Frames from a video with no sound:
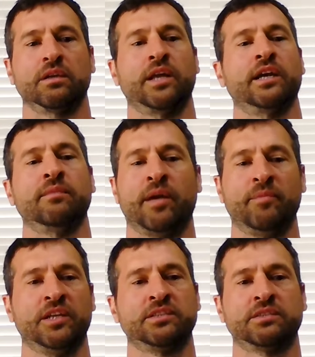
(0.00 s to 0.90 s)
Like,
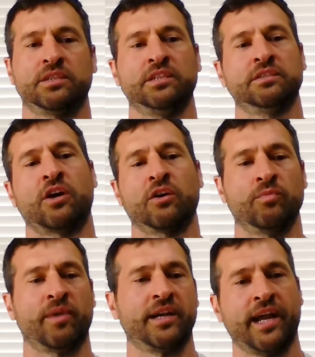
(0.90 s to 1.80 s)
it's talking
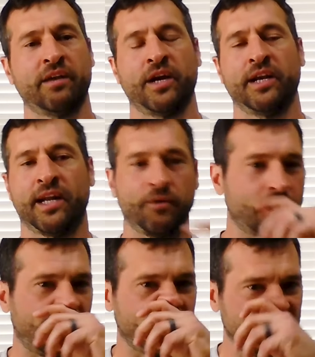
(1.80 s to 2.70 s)
with my dad right now with
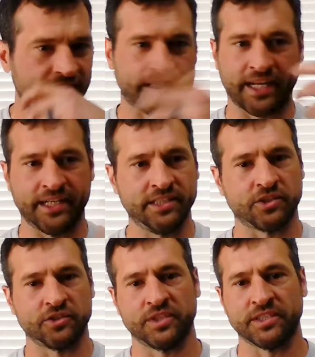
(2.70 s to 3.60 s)
having, he's had knee
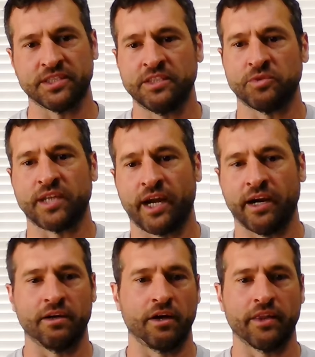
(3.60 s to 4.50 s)
surgeries and he's
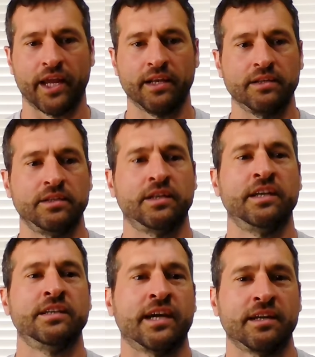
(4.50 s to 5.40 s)
retired and all that. And, you know,
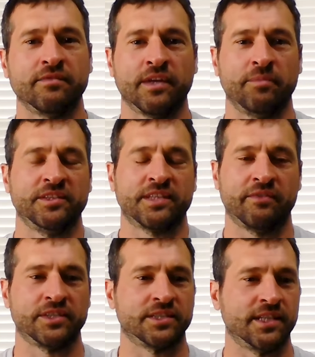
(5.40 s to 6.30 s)
he's
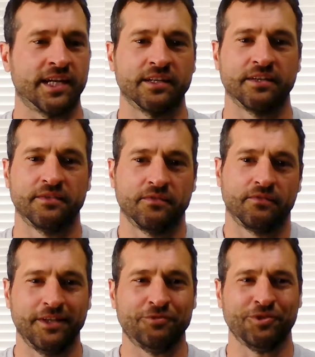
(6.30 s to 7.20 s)
obviously not, and
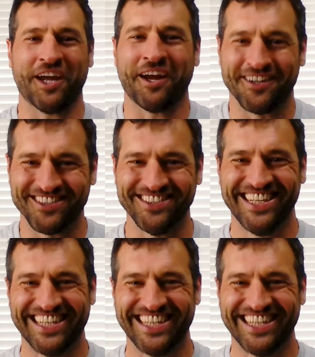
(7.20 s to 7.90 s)
he's retired.